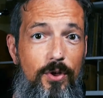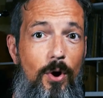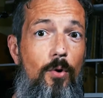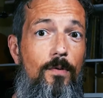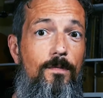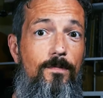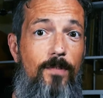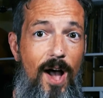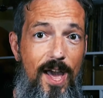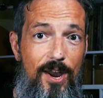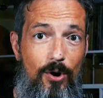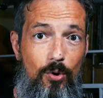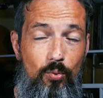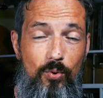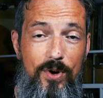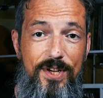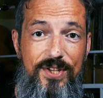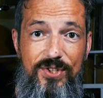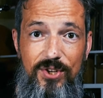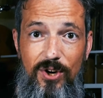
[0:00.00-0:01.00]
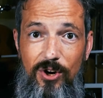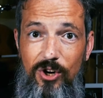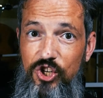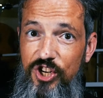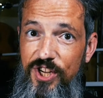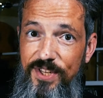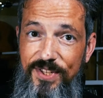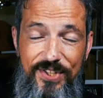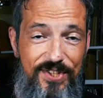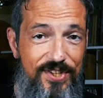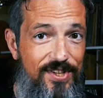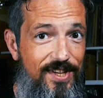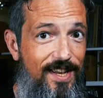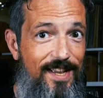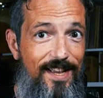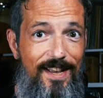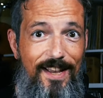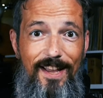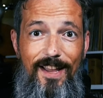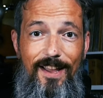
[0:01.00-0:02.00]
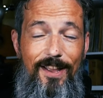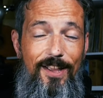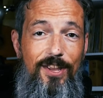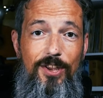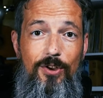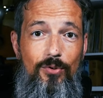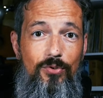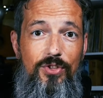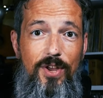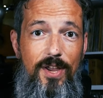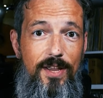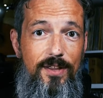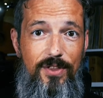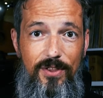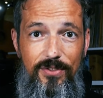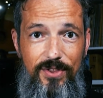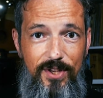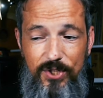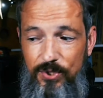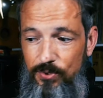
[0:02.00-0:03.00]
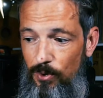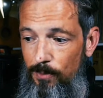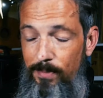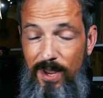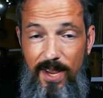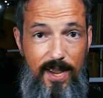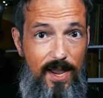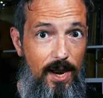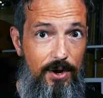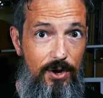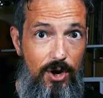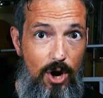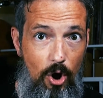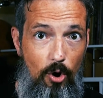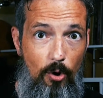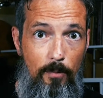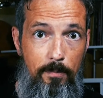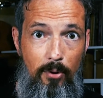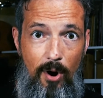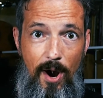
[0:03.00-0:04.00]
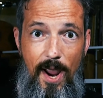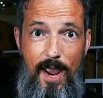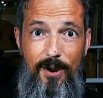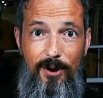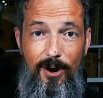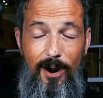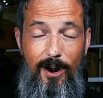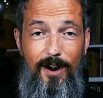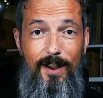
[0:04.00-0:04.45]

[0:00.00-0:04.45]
the whole vinyl resurgence, you'd think that this would be a no-brainer,